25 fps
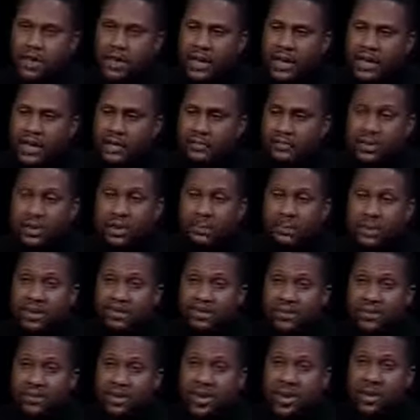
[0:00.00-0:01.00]
it sent a
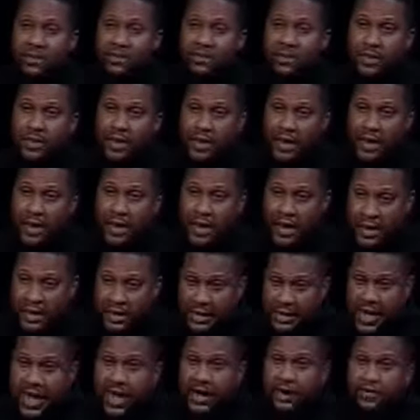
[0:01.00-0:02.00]
message out that a
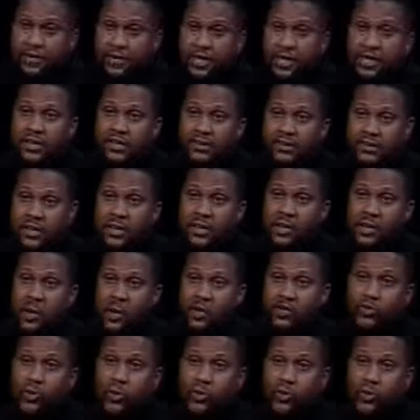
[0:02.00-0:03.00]
lot of
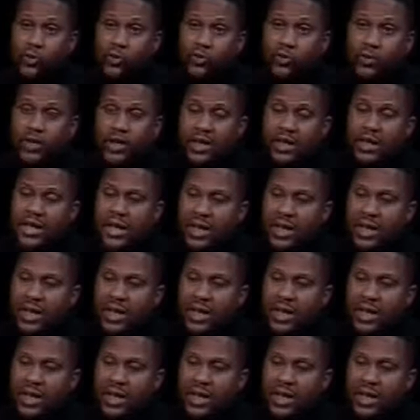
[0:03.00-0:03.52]
CEOs heard.